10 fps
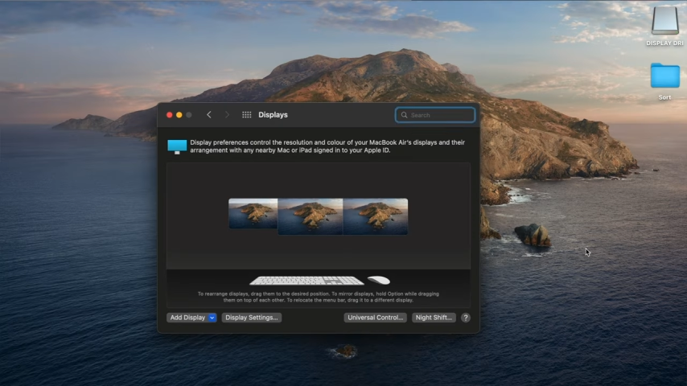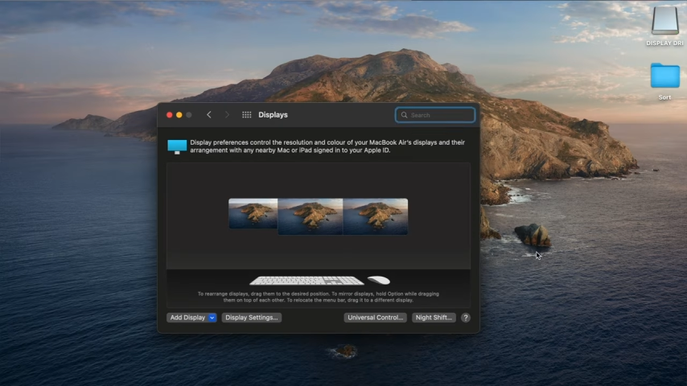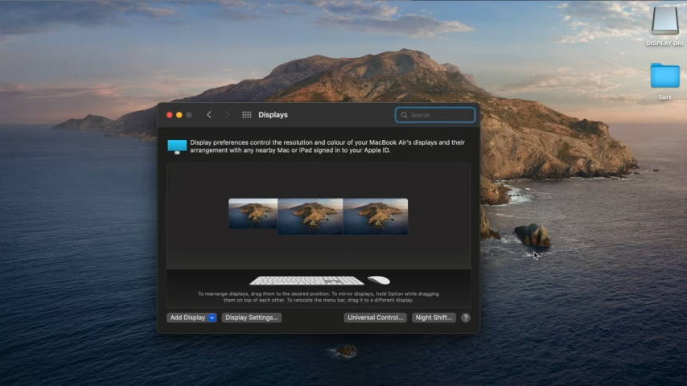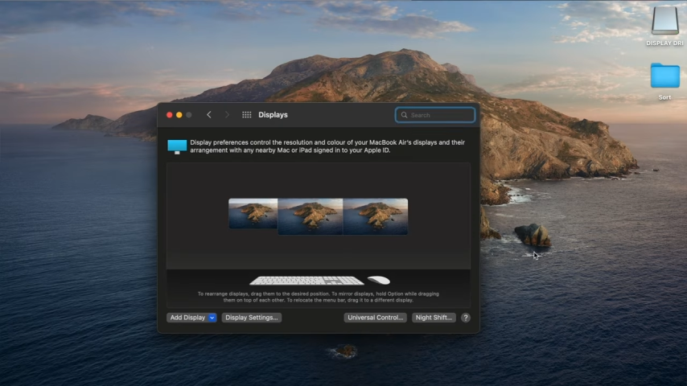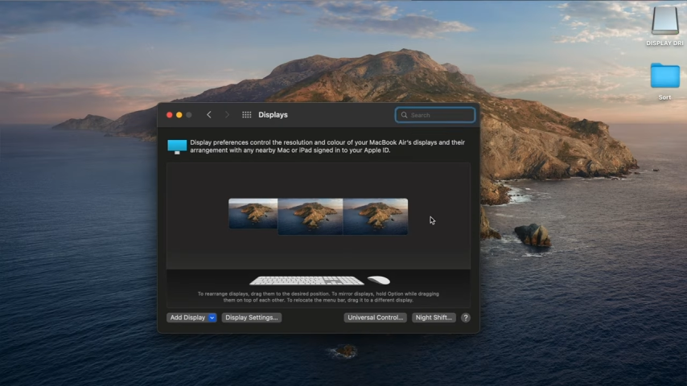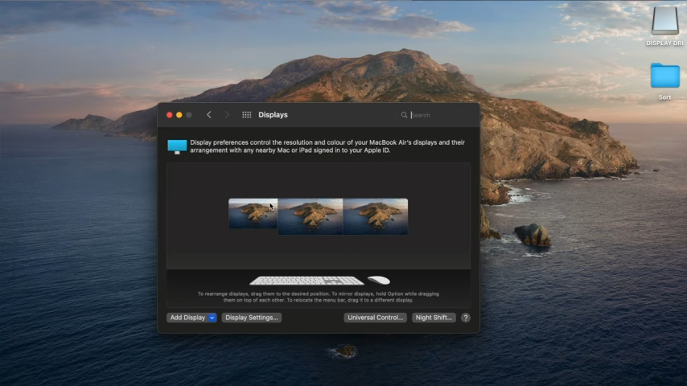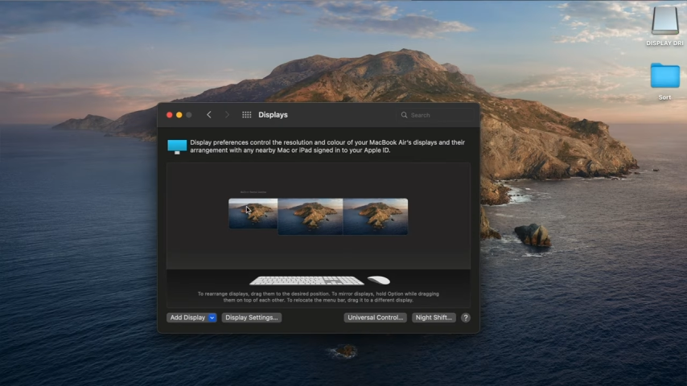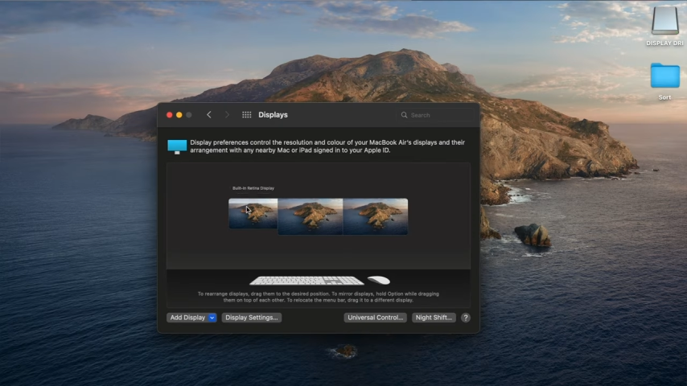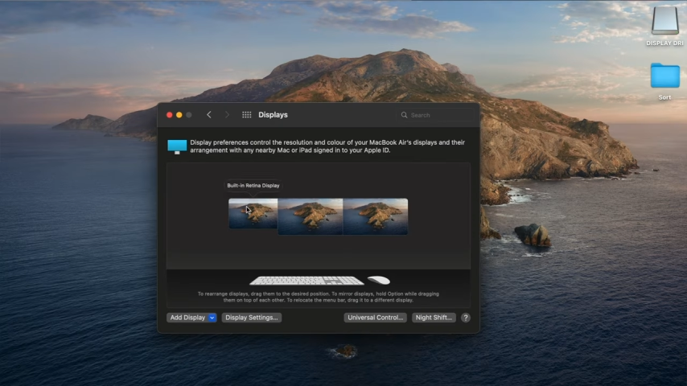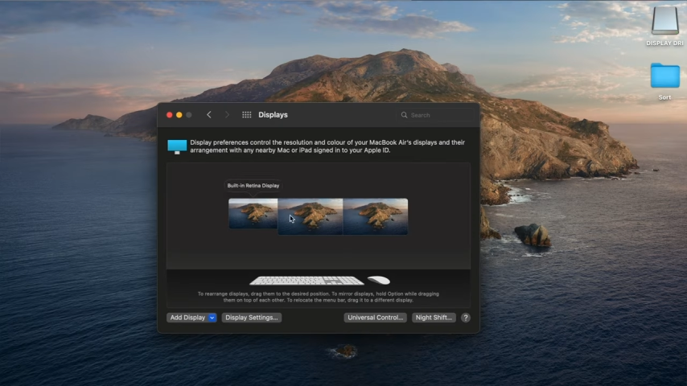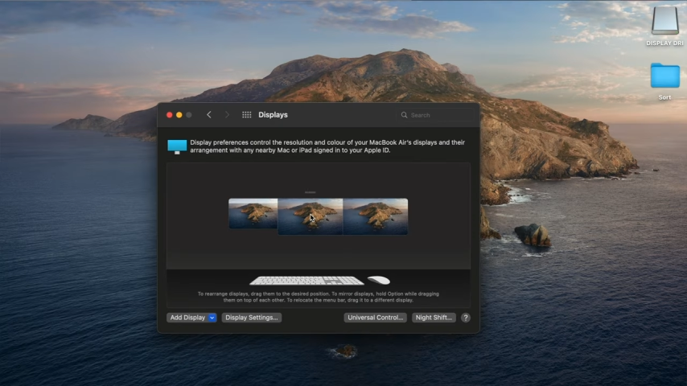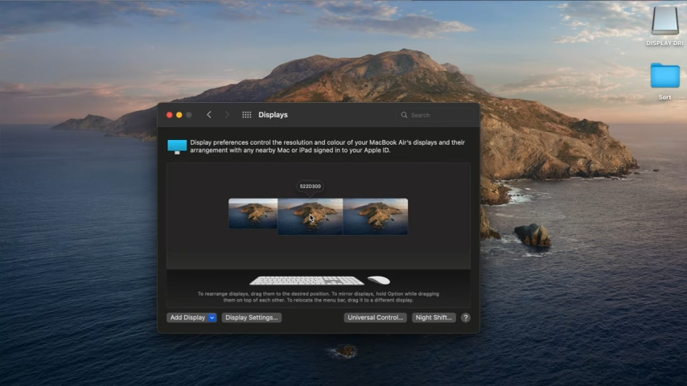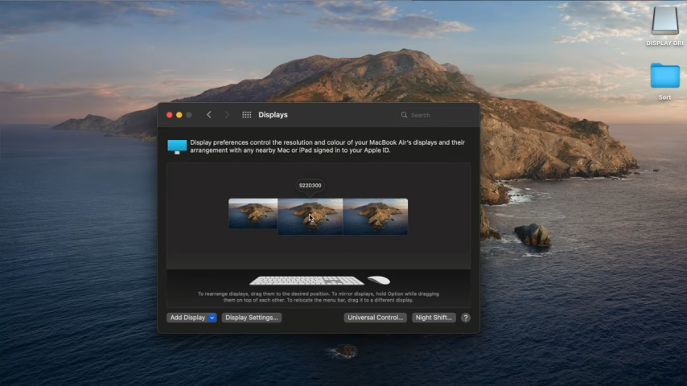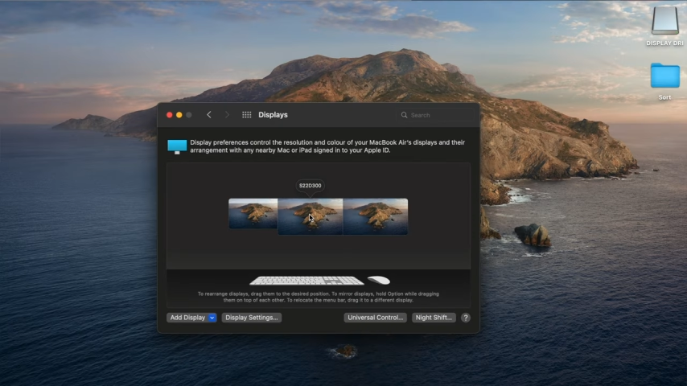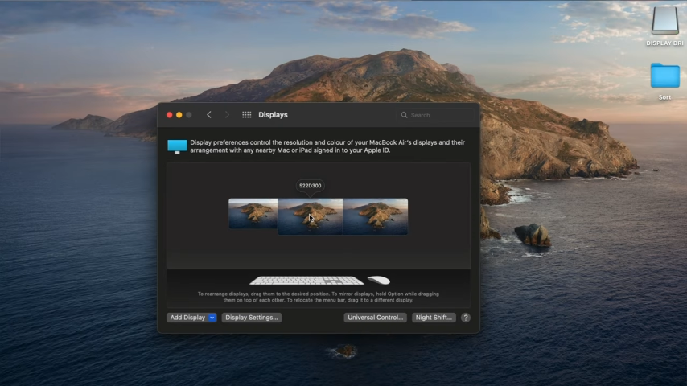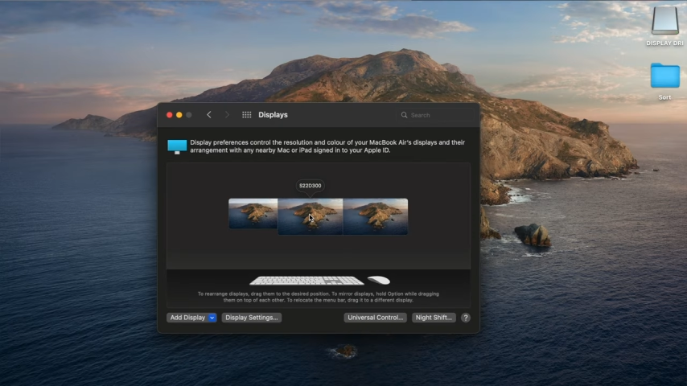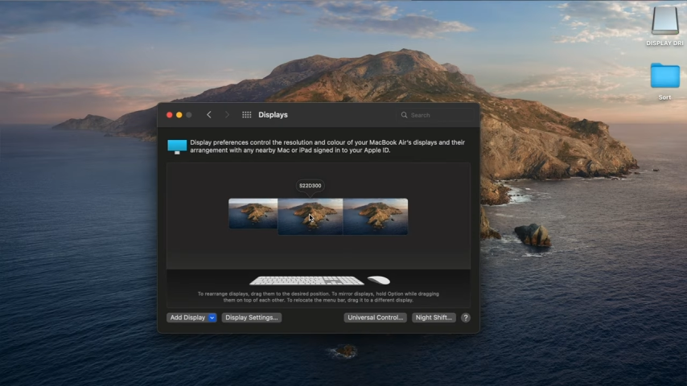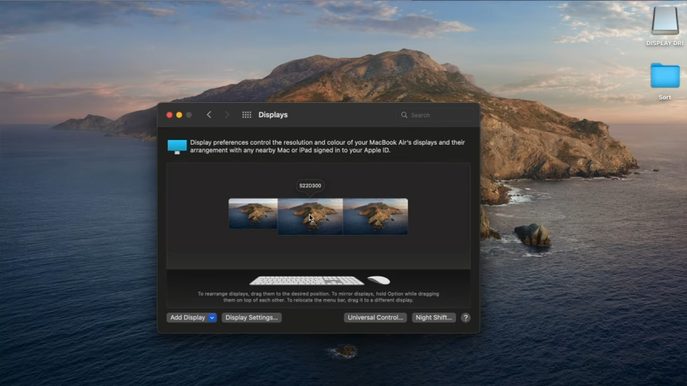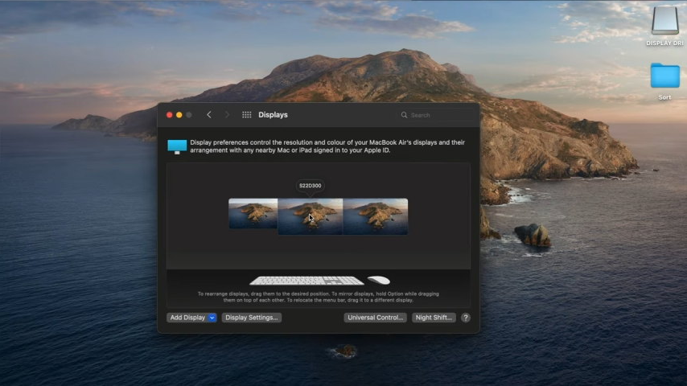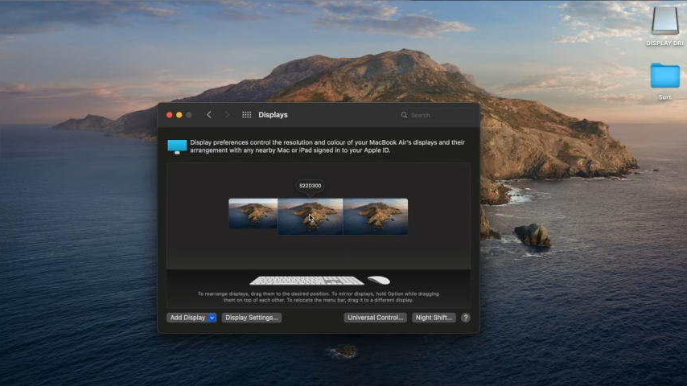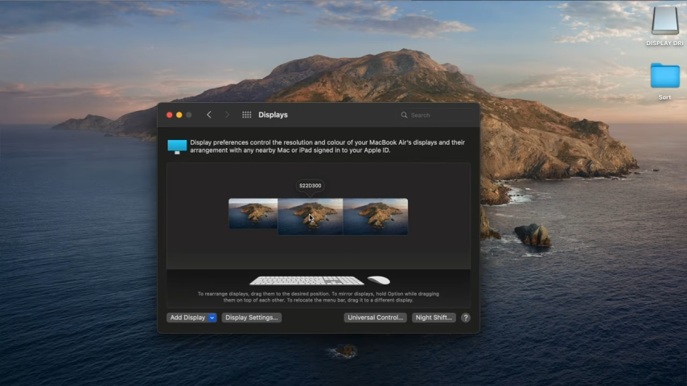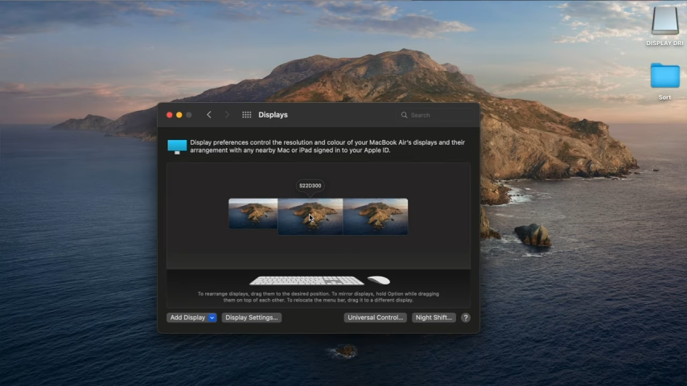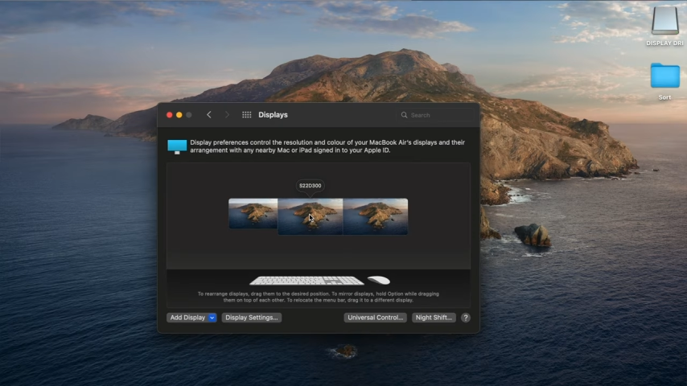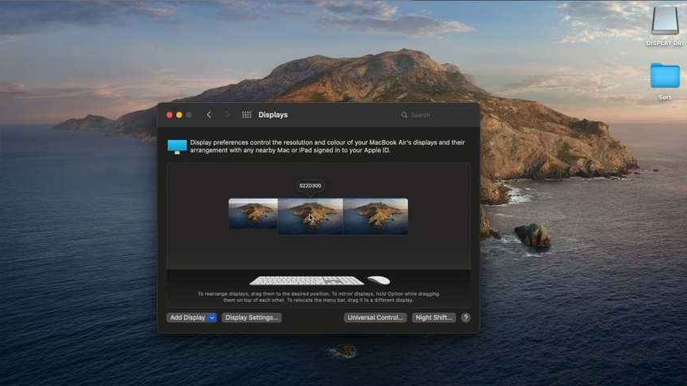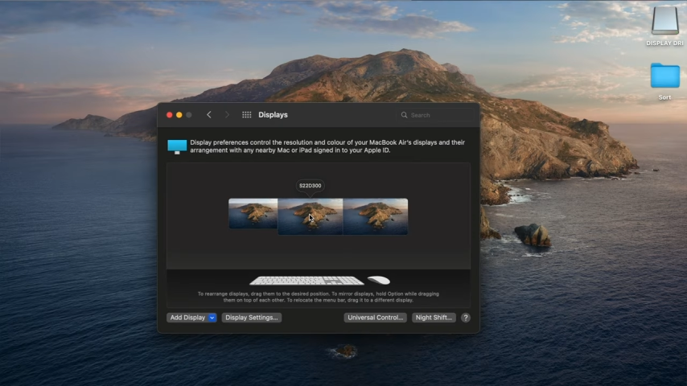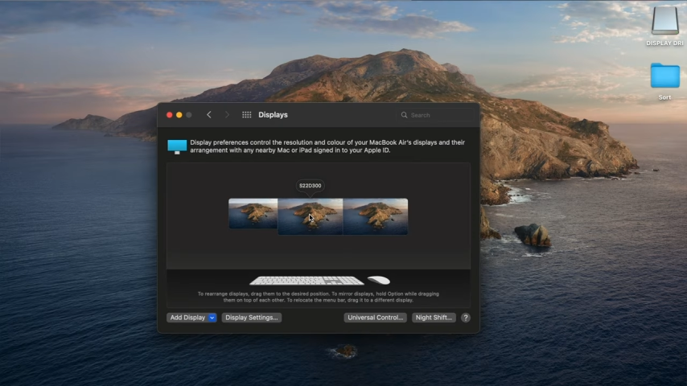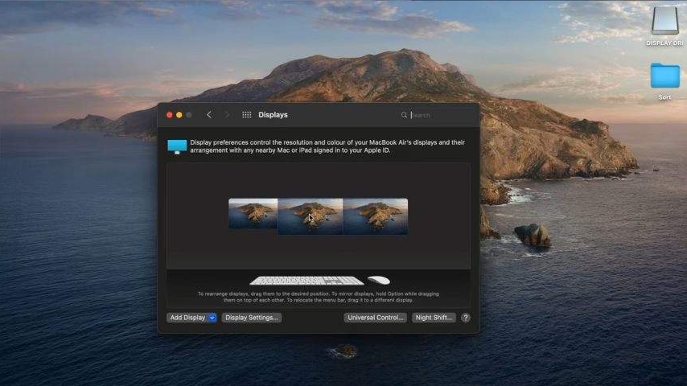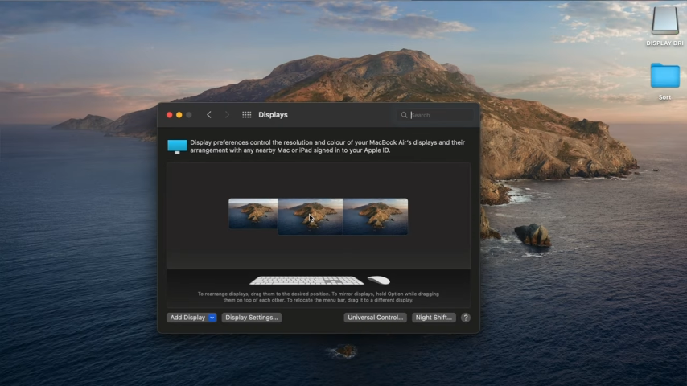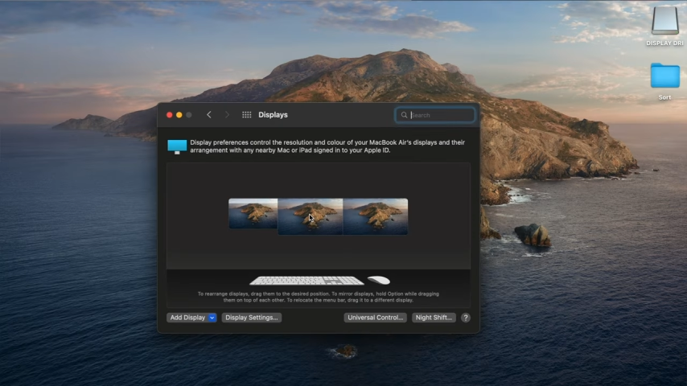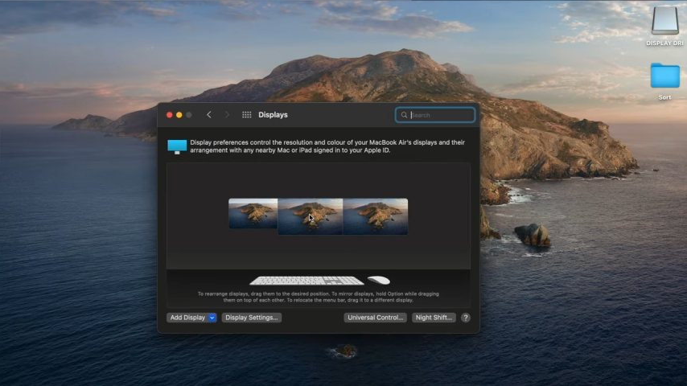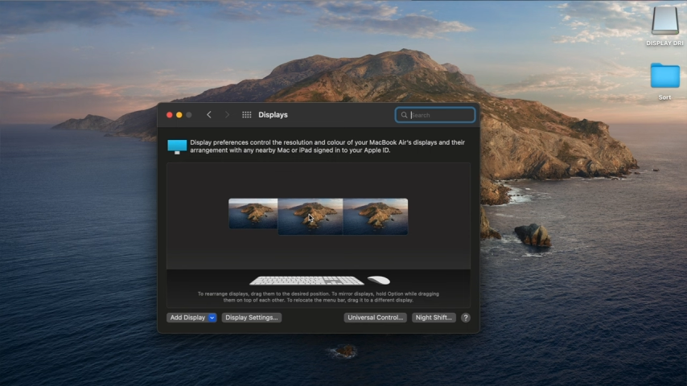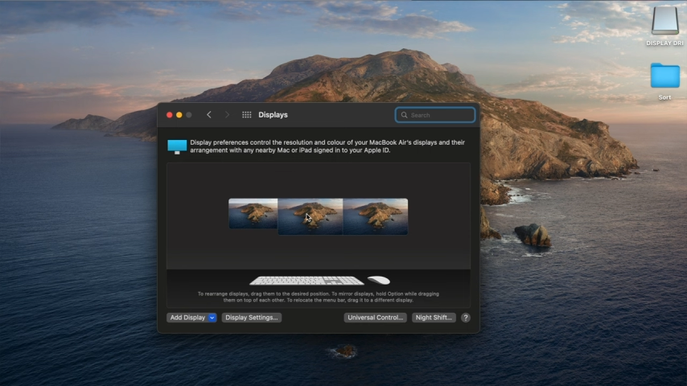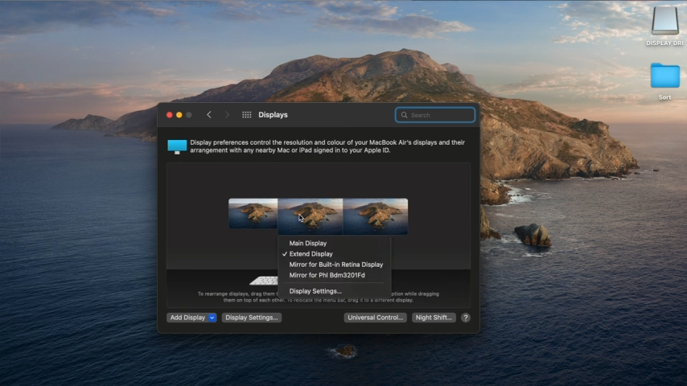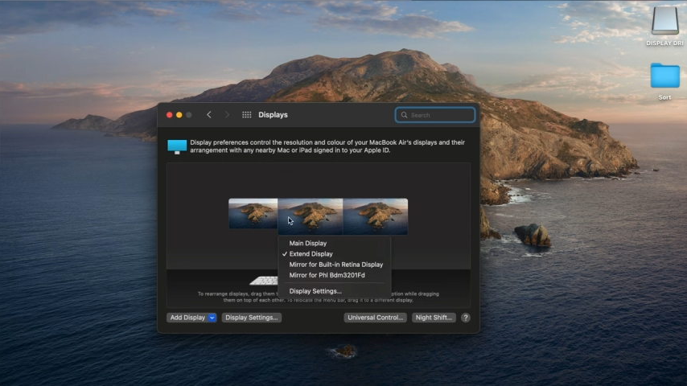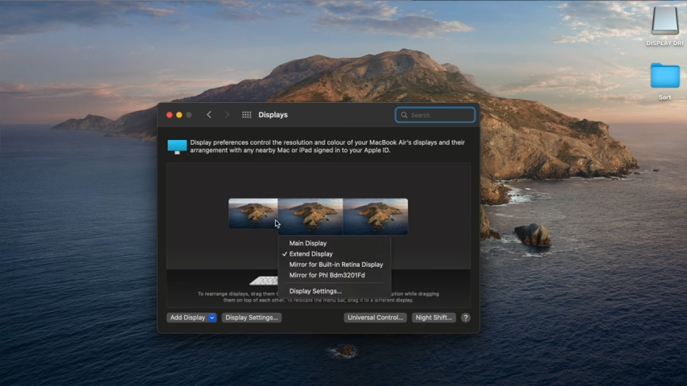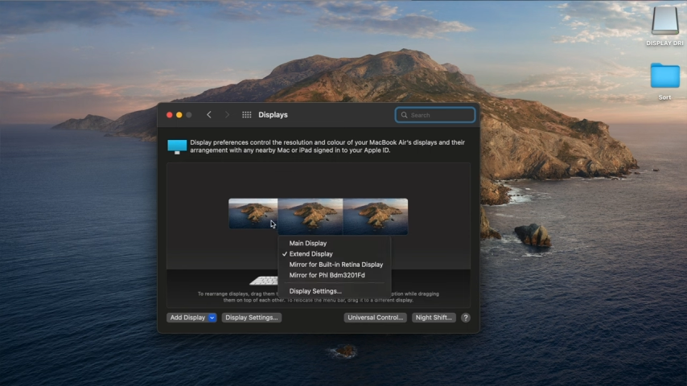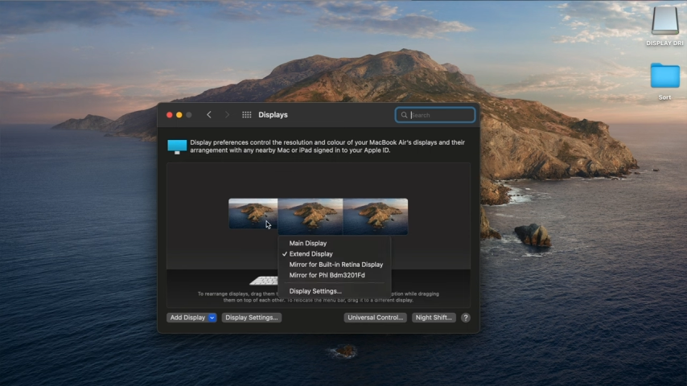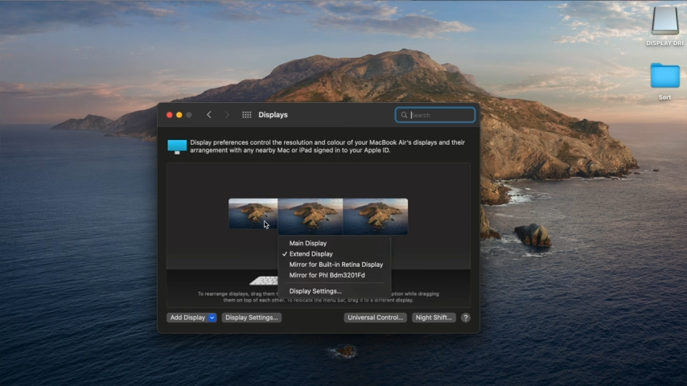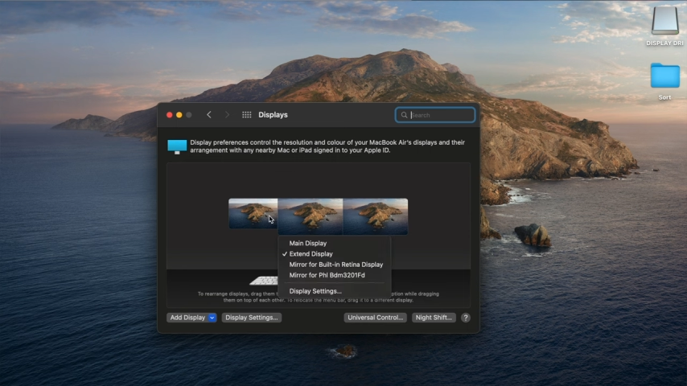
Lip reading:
[unreadable: no face in view]